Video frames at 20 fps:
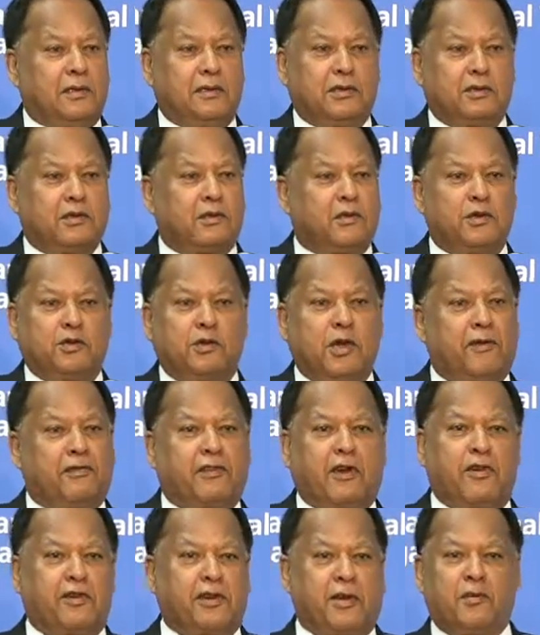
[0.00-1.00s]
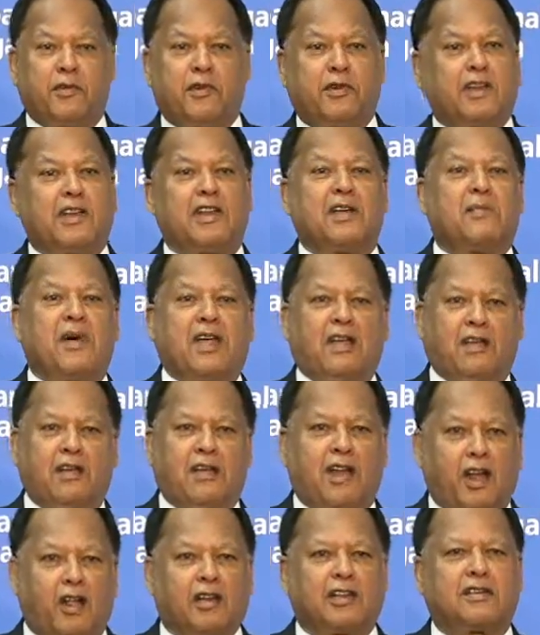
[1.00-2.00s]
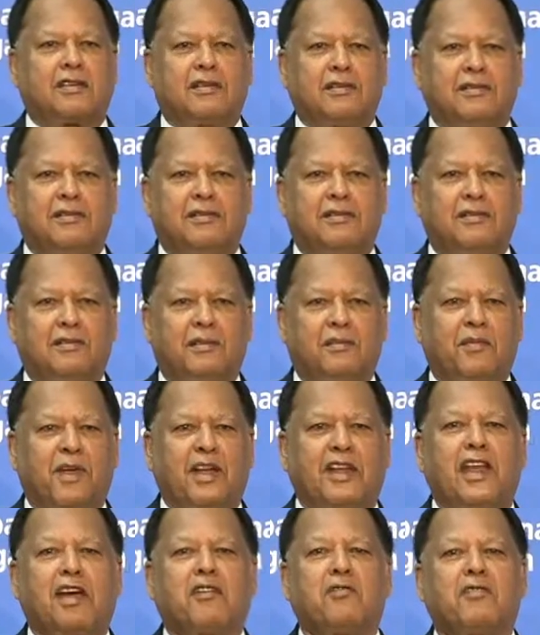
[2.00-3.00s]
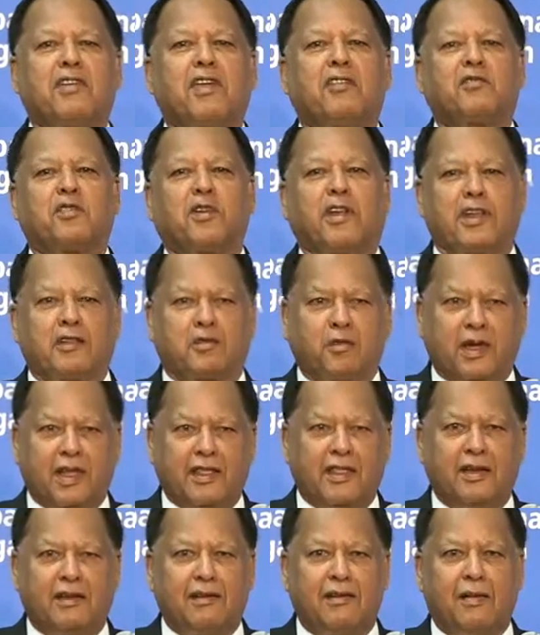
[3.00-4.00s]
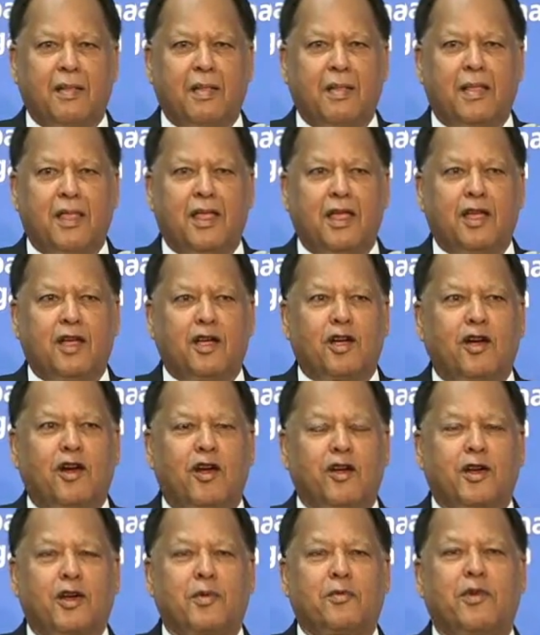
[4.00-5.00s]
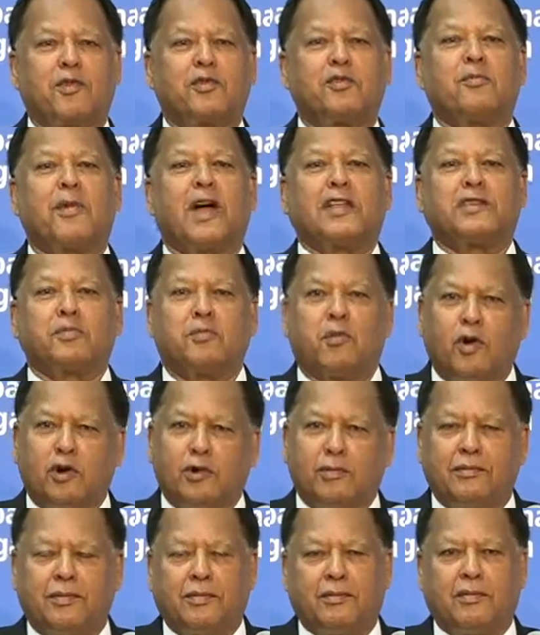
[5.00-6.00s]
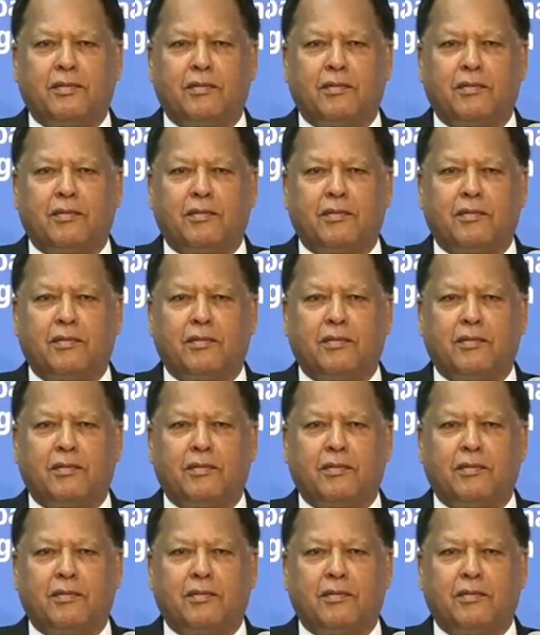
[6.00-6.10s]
So you have contributed a, a lot, but now we have to get together, contribute much more,